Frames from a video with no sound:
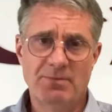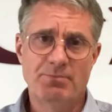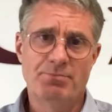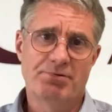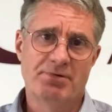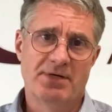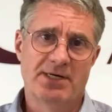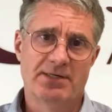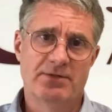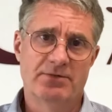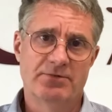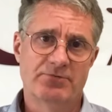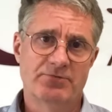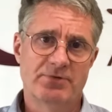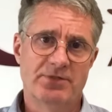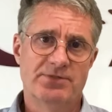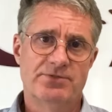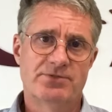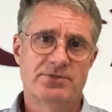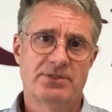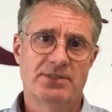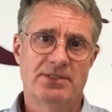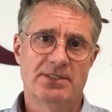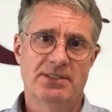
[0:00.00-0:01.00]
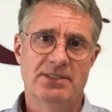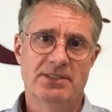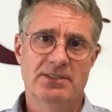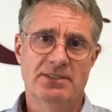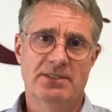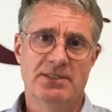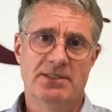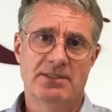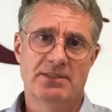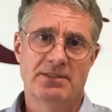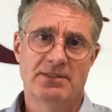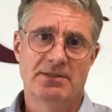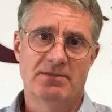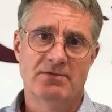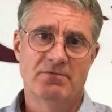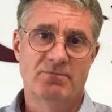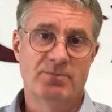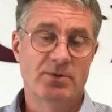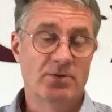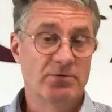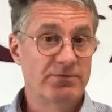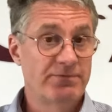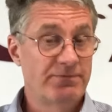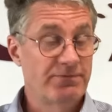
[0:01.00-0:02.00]
proud recently uh, of
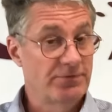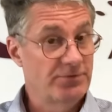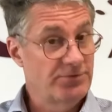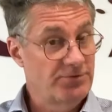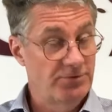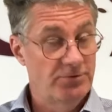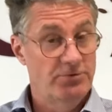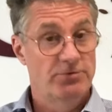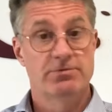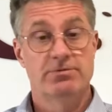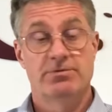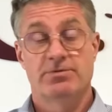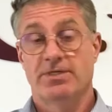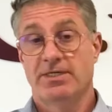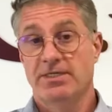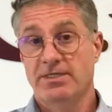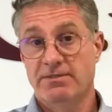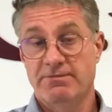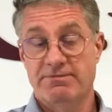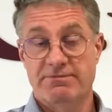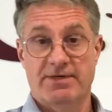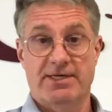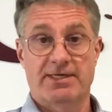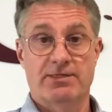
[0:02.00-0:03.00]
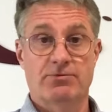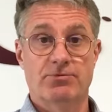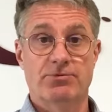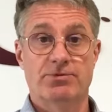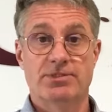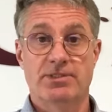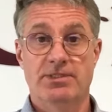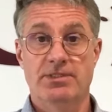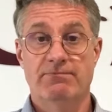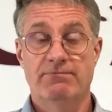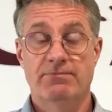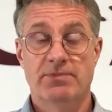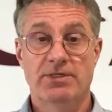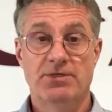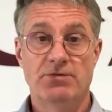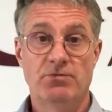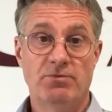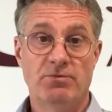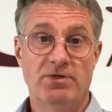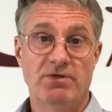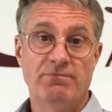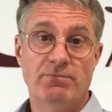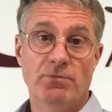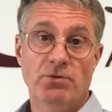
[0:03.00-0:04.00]
both the students and the faculty as
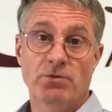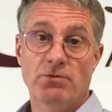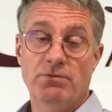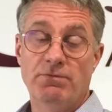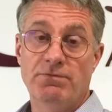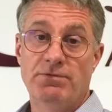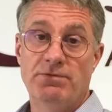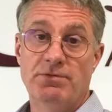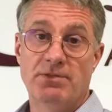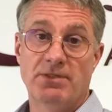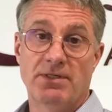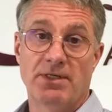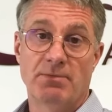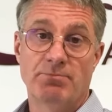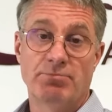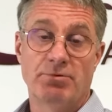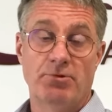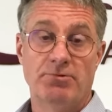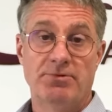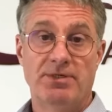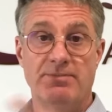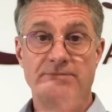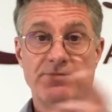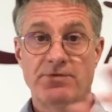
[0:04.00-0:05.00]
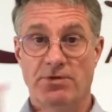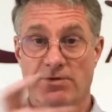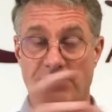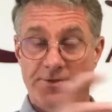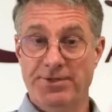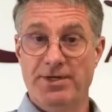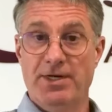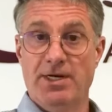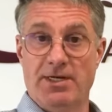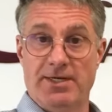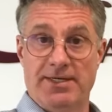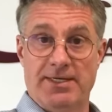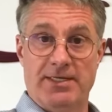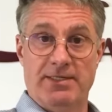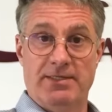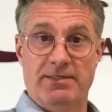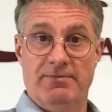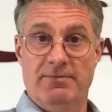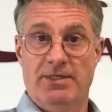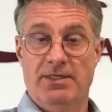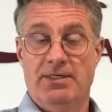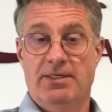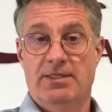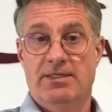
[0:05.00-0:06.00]
we've moved our programs online.
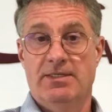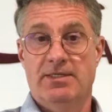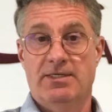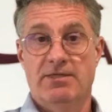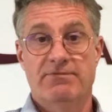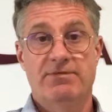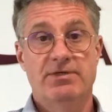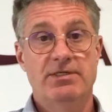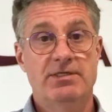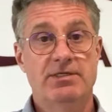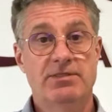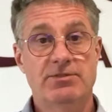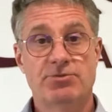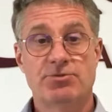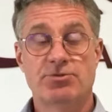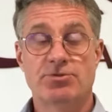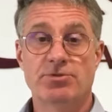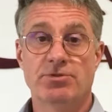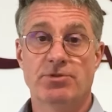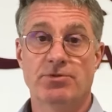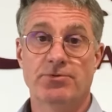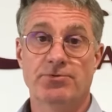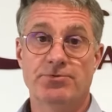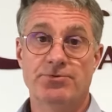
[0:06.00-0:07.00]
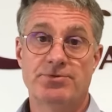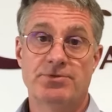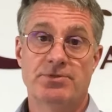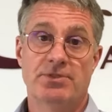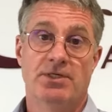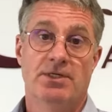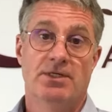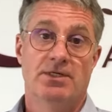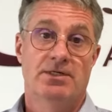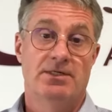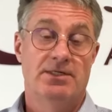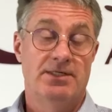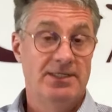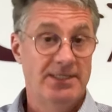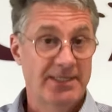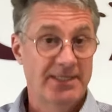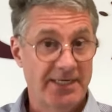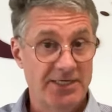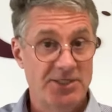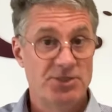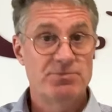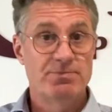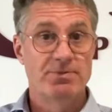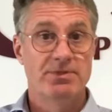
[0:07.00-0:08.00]
And I think this shows an
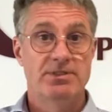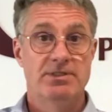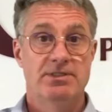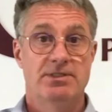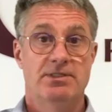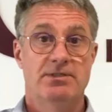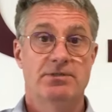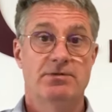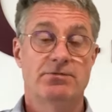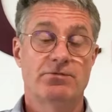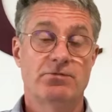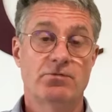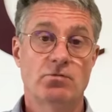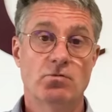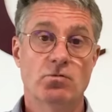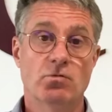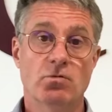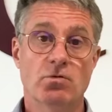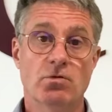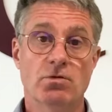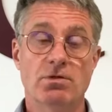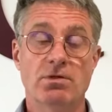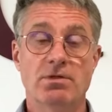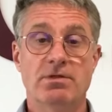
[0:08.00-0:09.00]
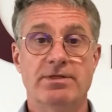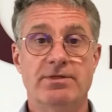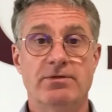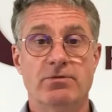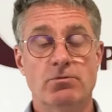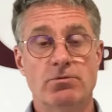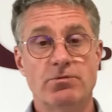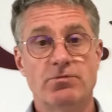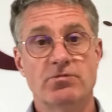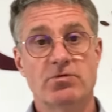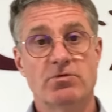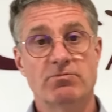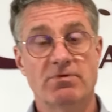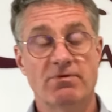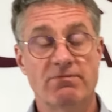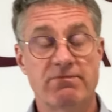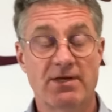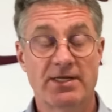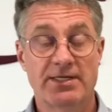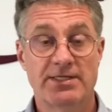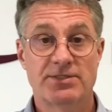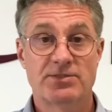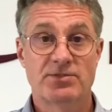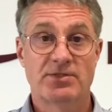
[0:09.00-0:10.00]
engagement in the school and also
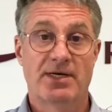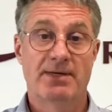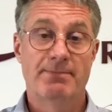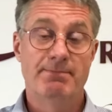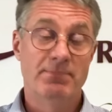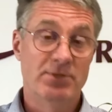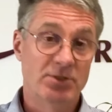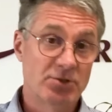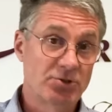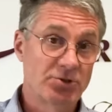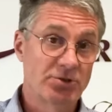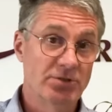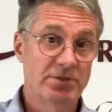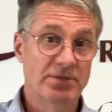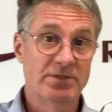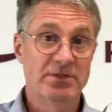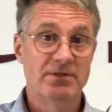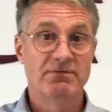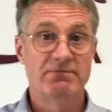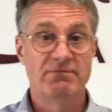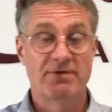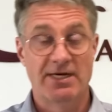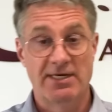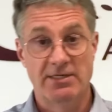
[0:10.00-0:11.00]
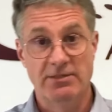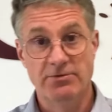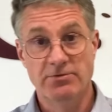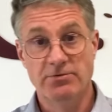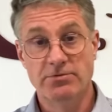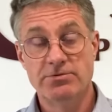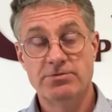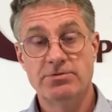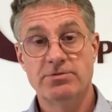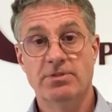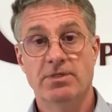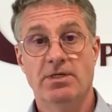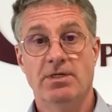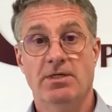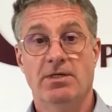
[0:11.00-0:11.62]
reflects our mission and values,